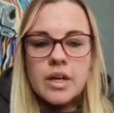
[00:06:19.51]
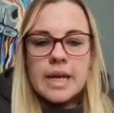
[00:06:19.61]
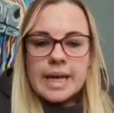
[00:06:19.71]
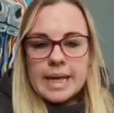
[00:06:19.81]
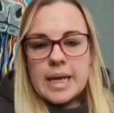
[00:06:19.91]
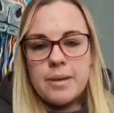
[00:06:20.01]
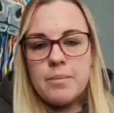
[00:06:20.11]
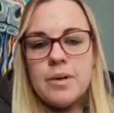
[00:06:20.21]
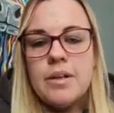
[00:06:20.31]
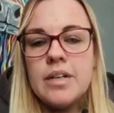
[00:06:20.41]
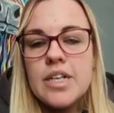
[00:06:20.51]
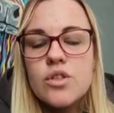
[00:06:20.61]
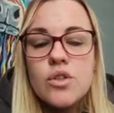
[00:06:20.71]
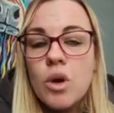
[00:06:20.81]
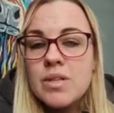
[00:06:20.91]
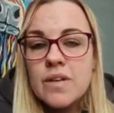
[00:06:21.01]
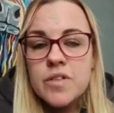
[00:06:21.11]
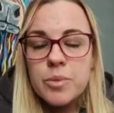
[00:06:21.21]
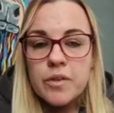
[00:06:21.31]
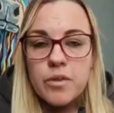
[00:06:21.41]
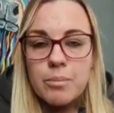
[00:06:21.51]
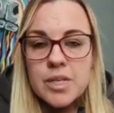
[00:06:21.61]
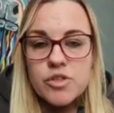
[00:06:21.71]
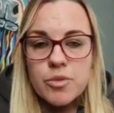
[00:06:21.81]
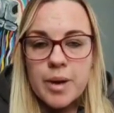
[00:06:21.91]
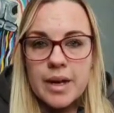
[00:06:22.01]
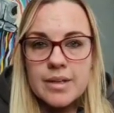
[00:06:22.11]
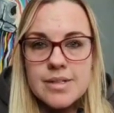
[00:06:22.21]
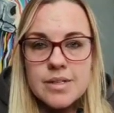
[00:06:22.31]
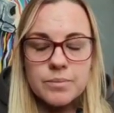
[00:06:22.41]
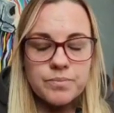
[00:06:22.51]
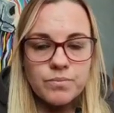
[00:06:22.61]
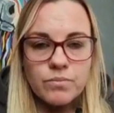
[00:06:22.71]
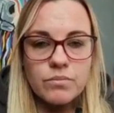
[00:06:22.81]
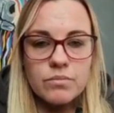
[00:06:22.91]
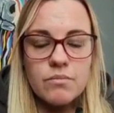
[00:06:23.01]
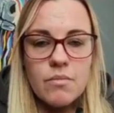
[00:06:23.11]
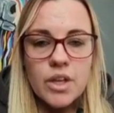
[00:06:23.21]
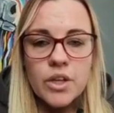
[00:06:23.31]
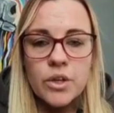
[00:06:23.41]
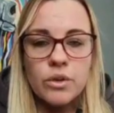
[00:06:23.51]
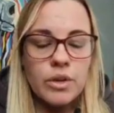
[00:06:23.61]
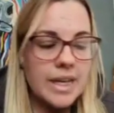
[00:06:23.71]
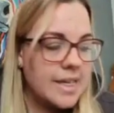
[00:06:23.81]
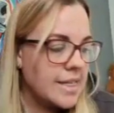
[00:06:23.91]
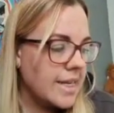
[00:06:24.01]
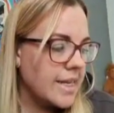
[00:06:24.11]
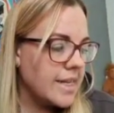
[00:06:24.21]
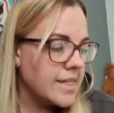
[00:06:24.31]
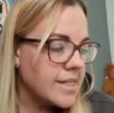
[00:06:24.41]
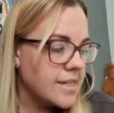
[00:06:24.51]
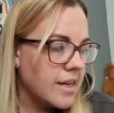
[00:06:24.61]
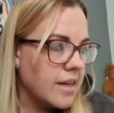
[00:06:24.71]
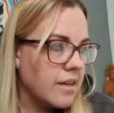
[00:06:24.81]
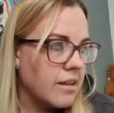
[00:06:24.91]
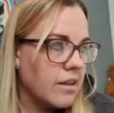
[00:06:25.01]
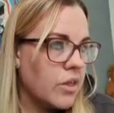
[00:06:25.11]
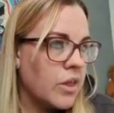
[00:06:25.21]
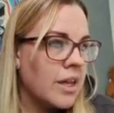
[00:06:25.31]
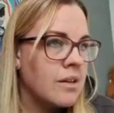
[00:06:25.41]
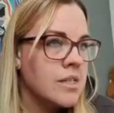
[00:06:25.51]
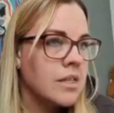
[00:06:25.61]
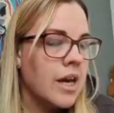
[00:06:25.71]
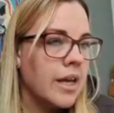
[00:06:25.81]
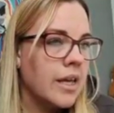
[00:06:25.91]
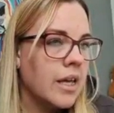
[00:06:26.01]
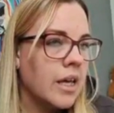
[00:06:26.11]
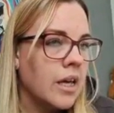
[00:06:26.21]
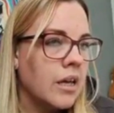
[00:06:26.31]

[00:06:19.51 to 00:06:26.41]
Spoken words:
It doesn't always have to be from mystery bags. You know, it is things like...